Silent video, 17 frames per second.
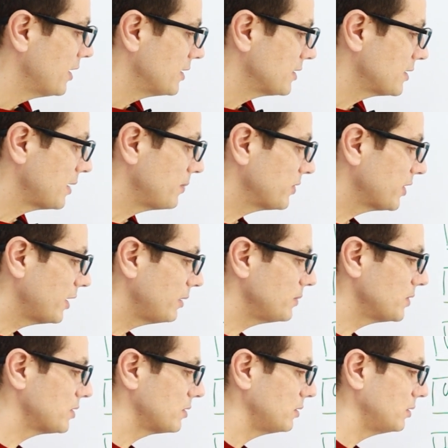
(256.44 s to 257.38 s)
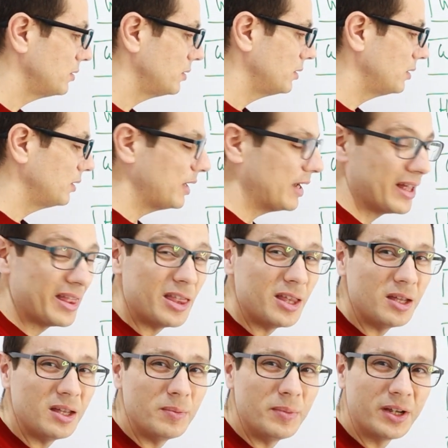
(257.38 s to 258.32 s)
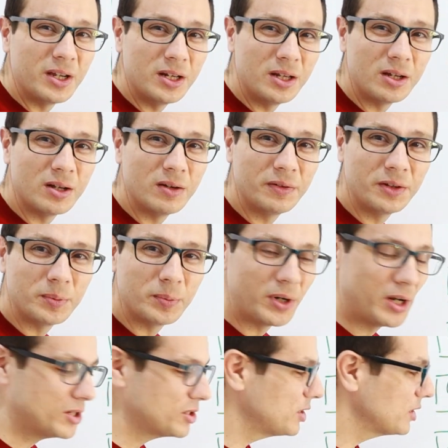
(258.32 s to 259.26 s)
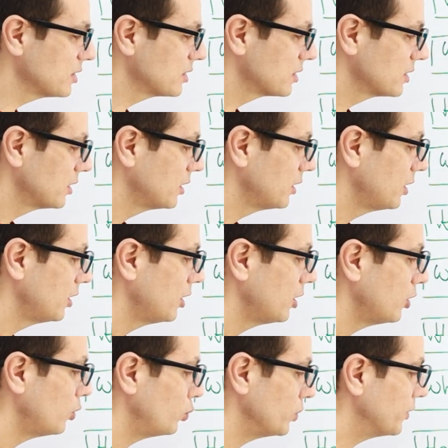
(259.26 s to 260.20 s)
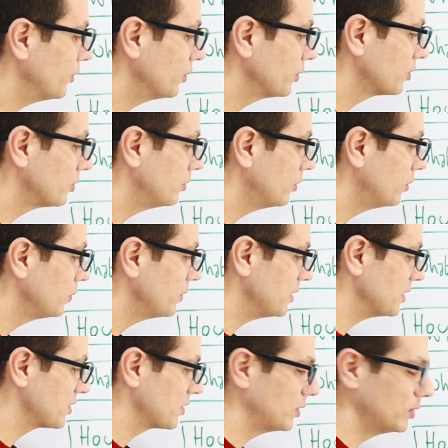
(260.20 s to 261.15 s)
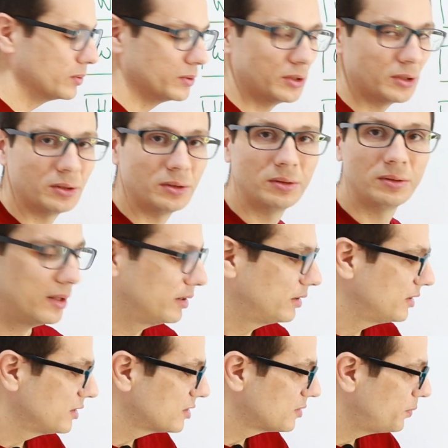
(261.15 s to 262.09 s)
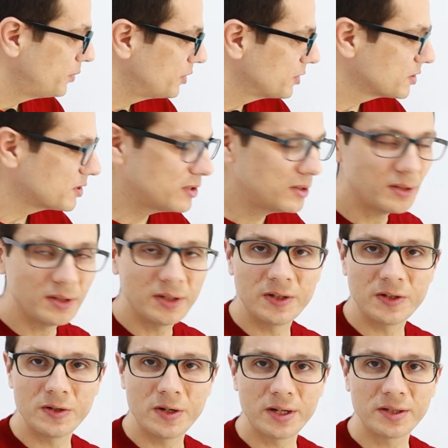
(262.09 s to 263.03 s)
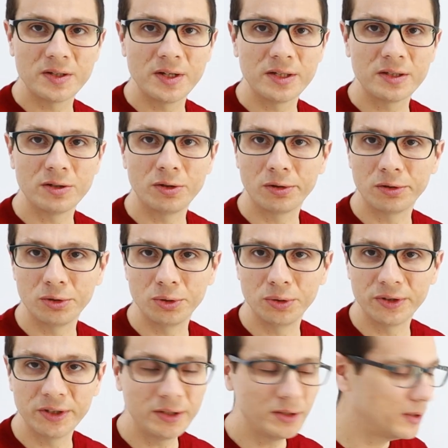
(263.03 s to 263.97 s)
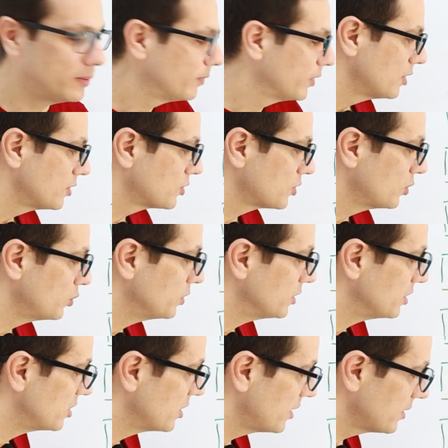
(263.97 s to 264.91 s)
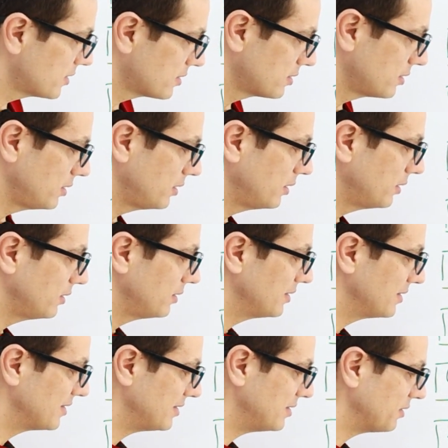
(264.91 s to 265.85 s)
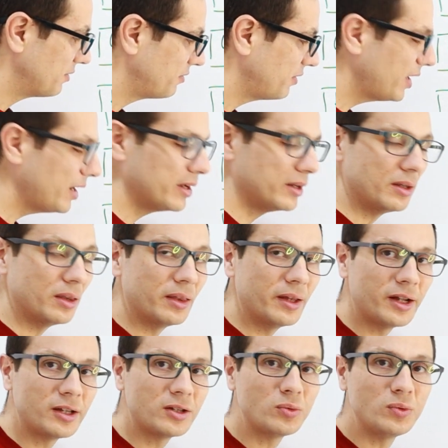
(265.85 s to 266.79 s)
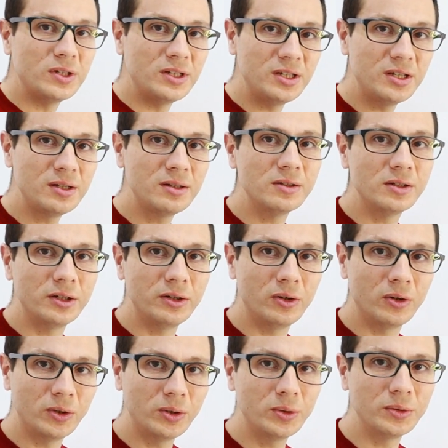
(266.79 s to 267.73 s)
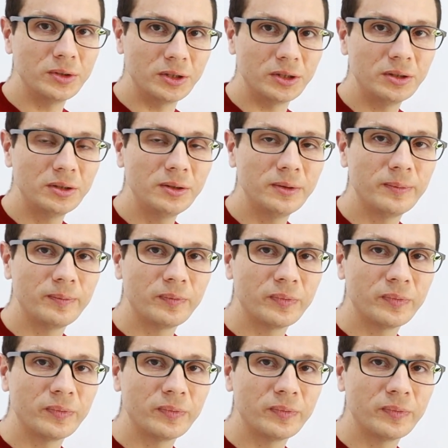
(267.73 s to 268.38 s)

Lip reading: Sometimes at the beginning of the project, we don't know this owner. This person is not yet recruited, so we just define that we need an owner